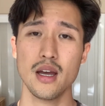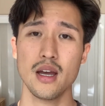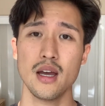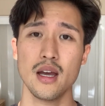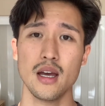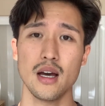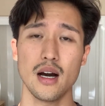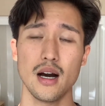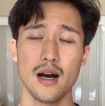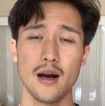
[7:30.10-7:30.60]

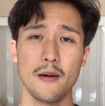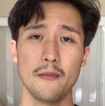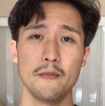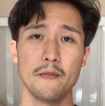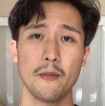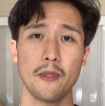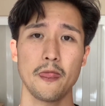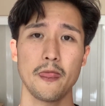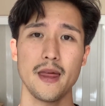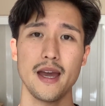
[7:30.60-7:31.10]

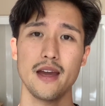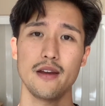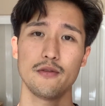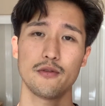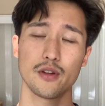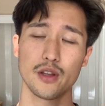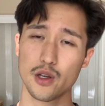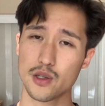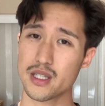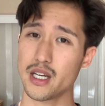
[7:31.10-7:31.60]
And for
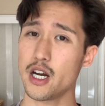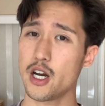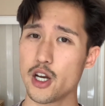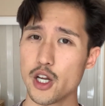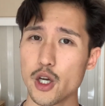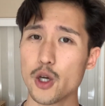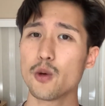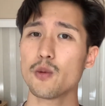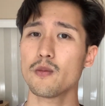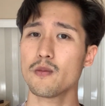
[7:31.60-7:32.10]
those that are
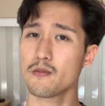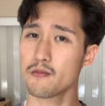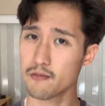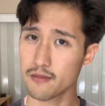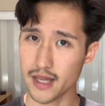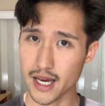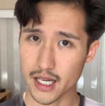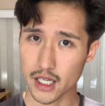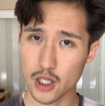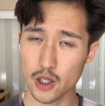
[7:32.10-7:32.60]
new,
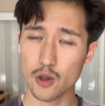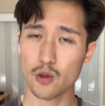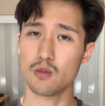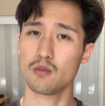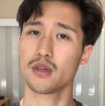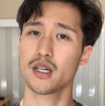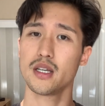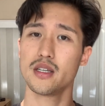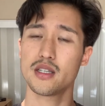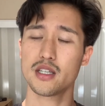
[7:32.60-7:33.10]
thank you.
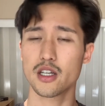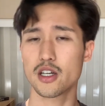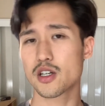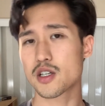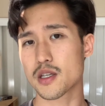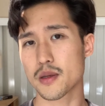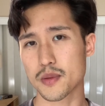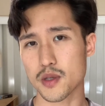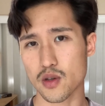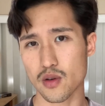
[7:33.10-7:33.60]
Consider
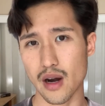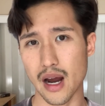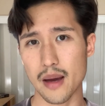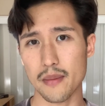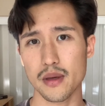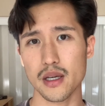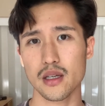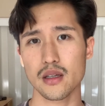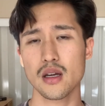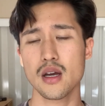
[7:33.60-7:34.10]

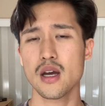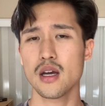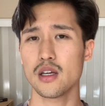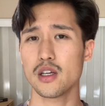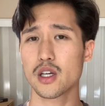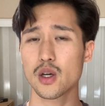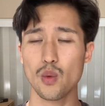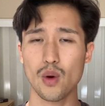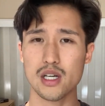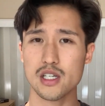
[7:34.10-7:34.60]
subscribing. You can
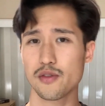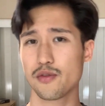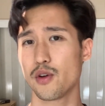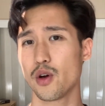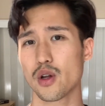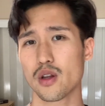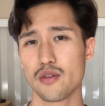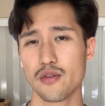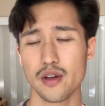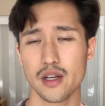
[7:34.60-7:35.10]
watch a few
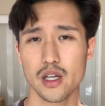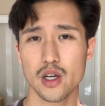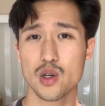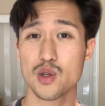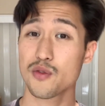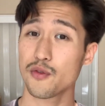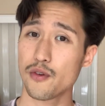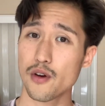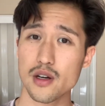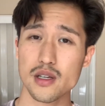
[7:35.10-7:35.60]
other videos
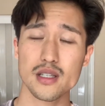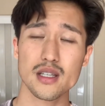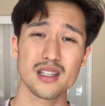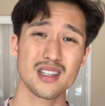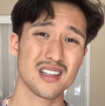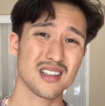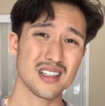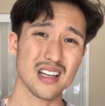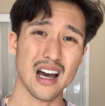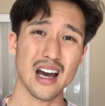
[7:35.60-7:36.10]
first and
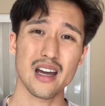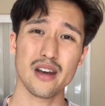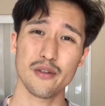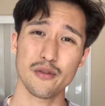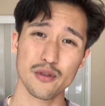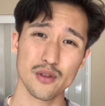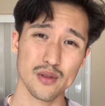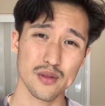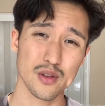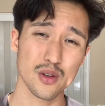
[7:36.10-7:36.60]
decide if
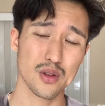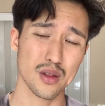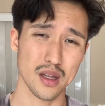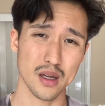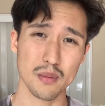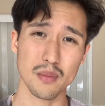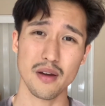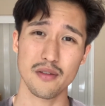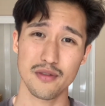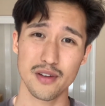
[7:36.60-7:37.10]
you think
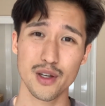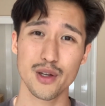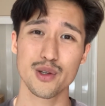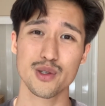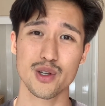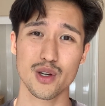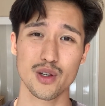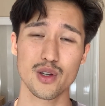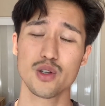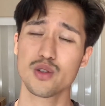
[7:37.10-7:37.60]
my videos are
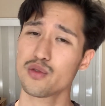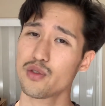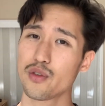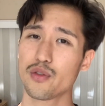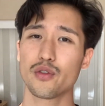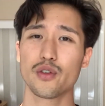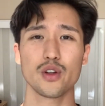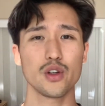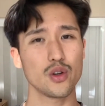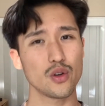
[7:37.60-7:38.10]
useful for
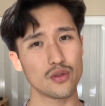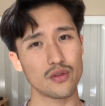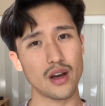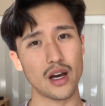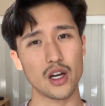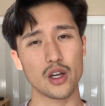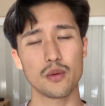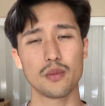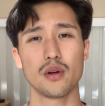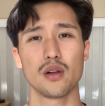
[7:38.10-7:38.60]
you and
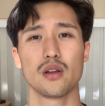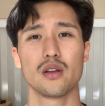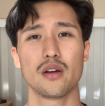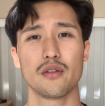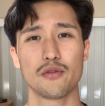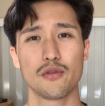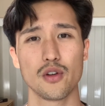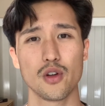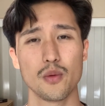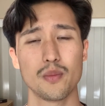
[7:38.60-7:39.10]
valuable enough
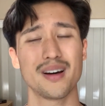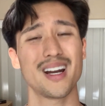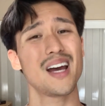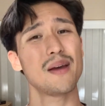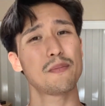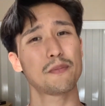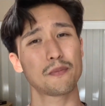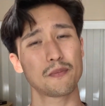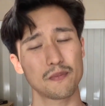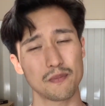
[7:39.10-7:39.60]
for you. But
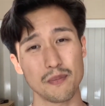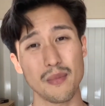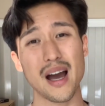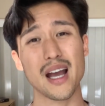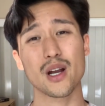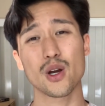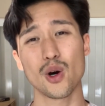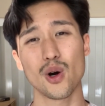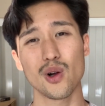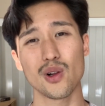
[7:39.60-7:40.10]
my
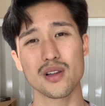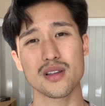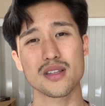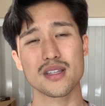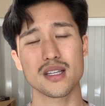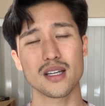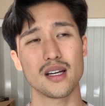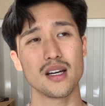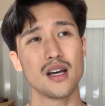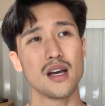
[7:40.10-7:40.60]
goal is
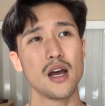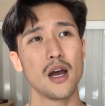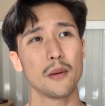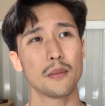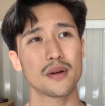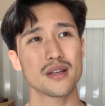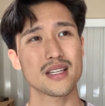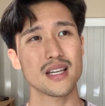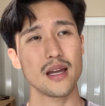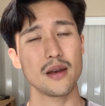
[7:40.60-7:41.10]
to
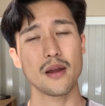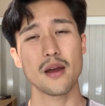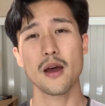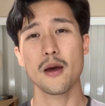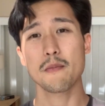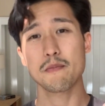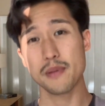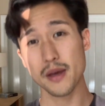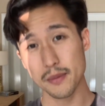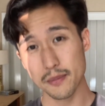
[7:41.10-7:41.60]
present
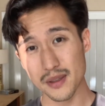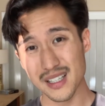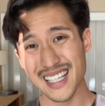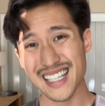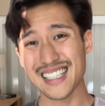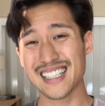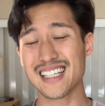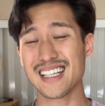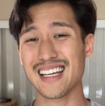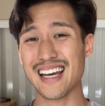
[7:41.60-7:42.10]

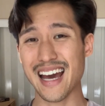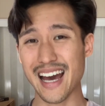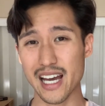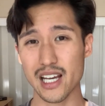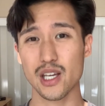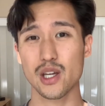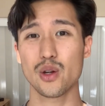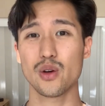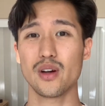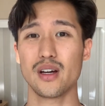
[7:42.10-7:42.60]
biblically
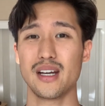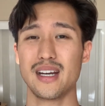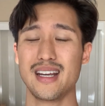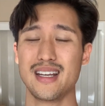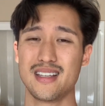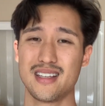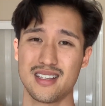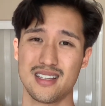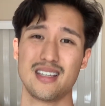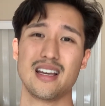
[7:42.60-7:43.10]
accurate and
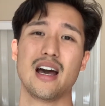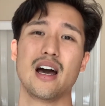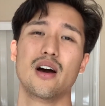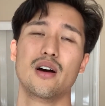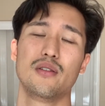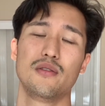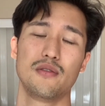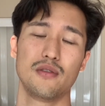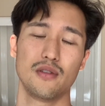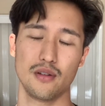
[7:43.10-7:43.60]
sound
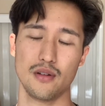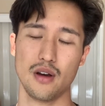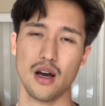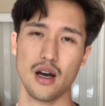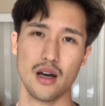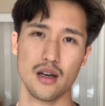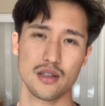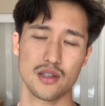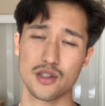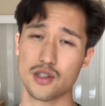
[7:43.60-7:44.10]

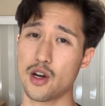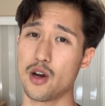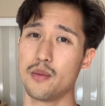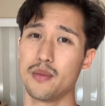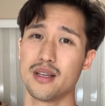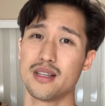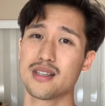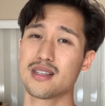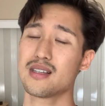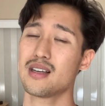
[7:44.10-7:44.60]

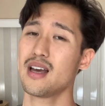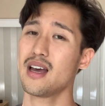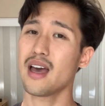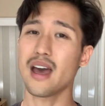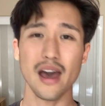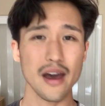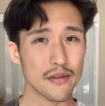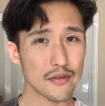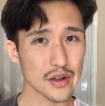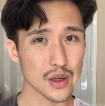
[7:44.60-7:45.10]
sermons
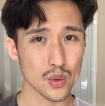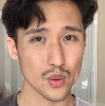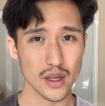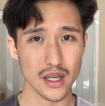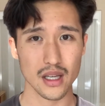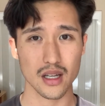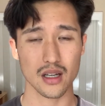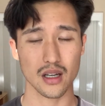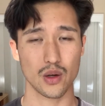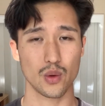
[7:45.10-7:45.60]
every
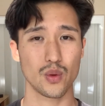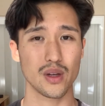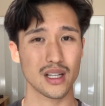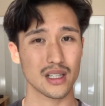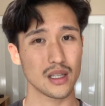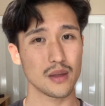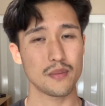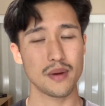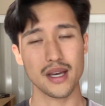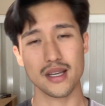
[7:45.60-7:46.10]
week on a weekly
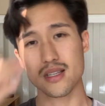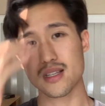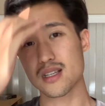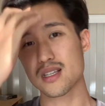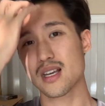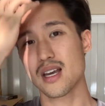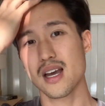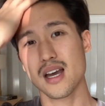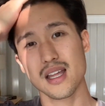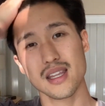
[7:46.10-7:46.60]
basis
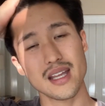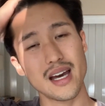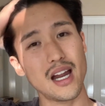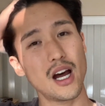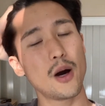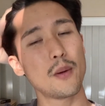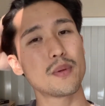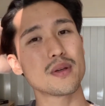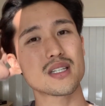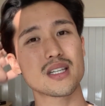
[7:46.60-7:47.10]
that
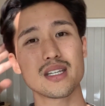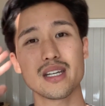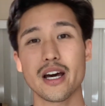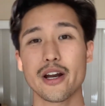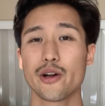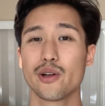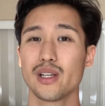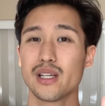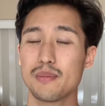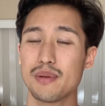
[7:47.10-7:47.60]
help us to not
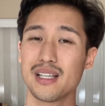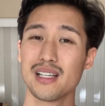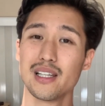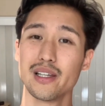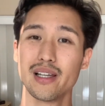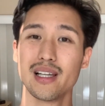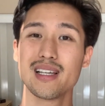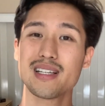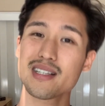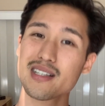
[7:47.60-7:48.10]
only be
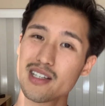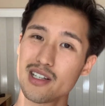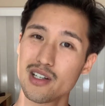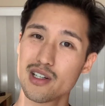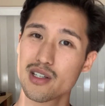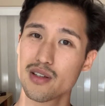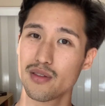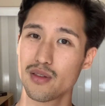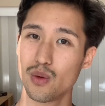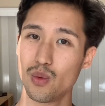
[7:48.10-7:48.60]
listeners
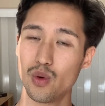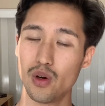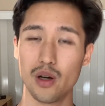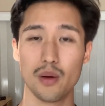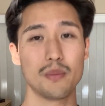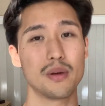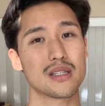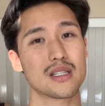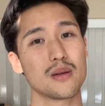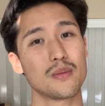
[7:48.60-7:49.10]
of the word,
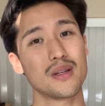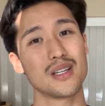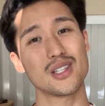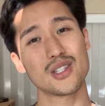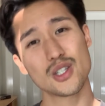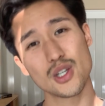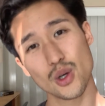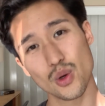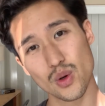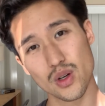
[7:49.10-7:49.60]
but to be
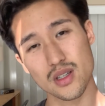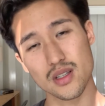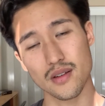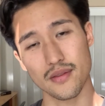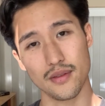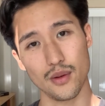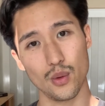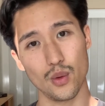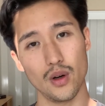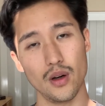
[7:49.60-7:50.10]
doers of the
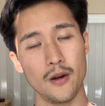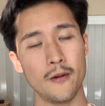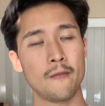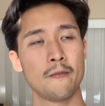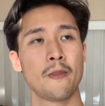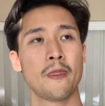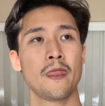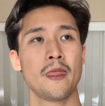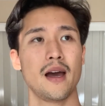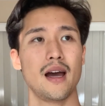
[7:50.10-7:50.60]
word.
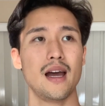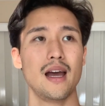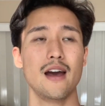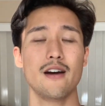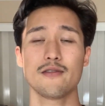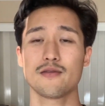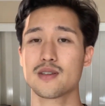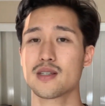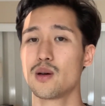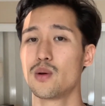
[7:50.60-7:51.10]
I have
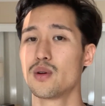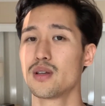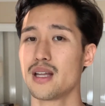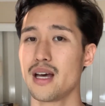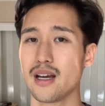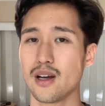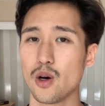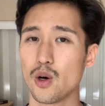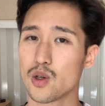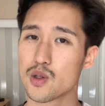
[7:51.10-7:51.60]
someone that
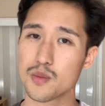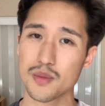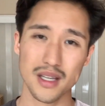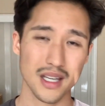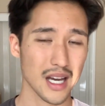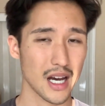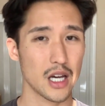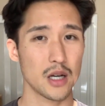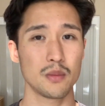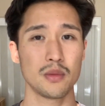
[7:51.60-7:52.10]
holds me
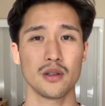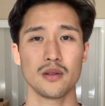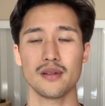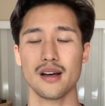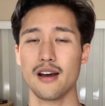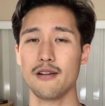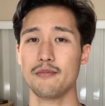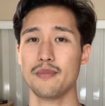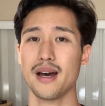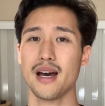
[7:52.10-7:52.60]
accountable. I
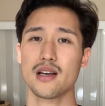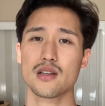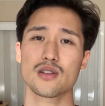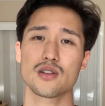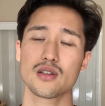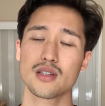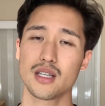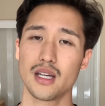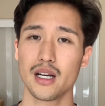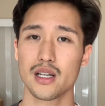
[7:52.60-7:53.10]
have pastors
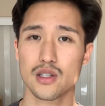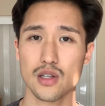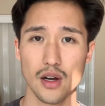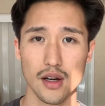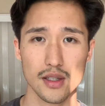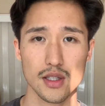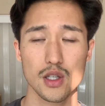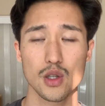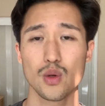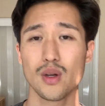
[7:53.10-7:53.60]
that I talk
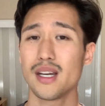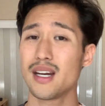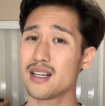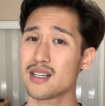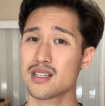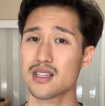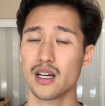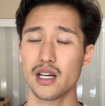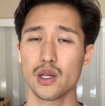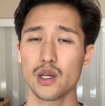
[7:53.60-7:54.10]
to and I
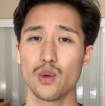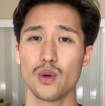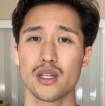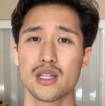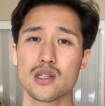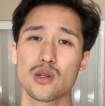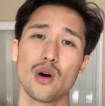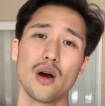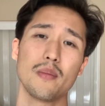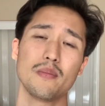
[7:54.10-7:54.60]
study with, so
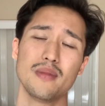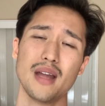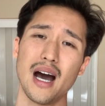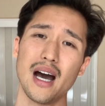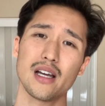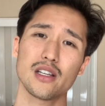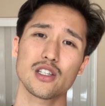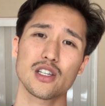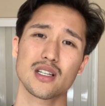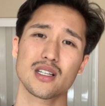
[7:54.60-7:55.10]
I'm not
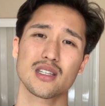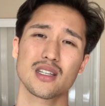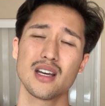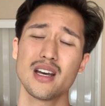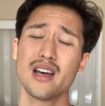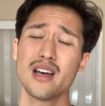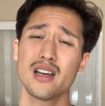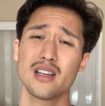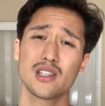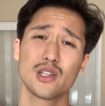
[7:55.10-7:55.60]
just
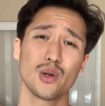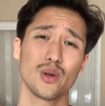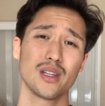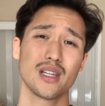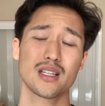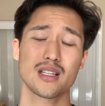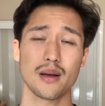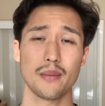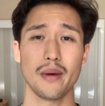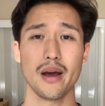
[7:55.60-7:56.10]
doing this
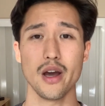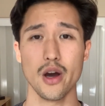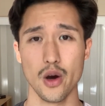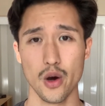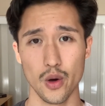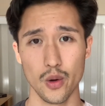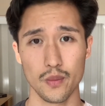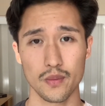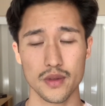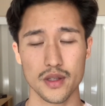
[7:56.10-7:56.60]
on my
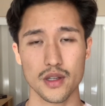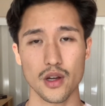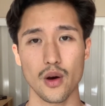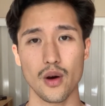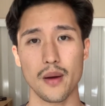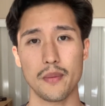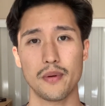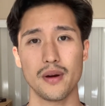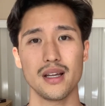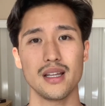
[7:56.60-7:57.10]
own. So I
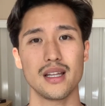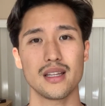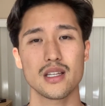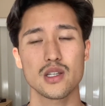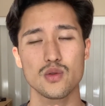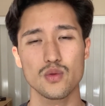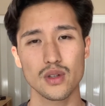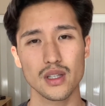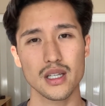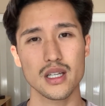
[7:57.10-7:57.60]
pray that this
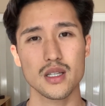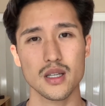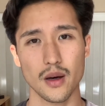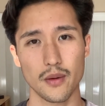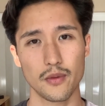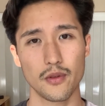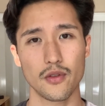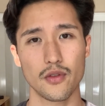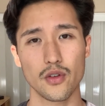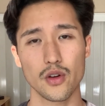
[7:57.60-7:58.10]
really is helpful
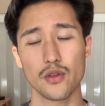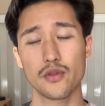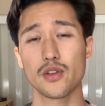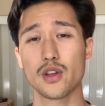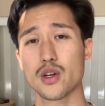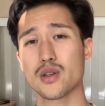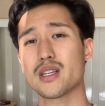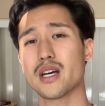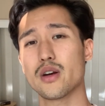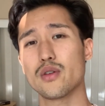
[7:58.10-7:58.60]
for you. For those
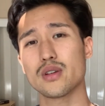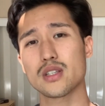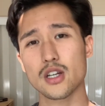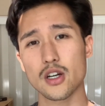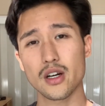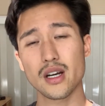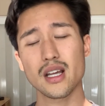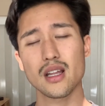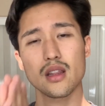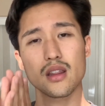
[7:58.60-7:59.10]
that are
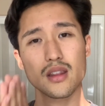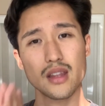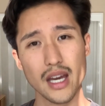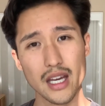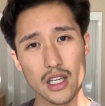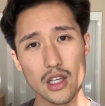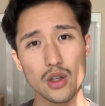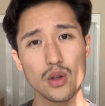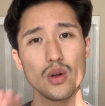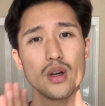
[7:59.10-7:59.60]
returning, thank
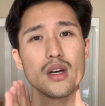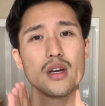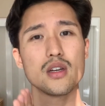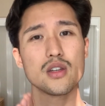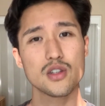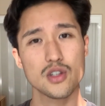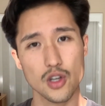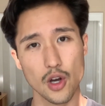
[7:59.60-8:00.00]
you so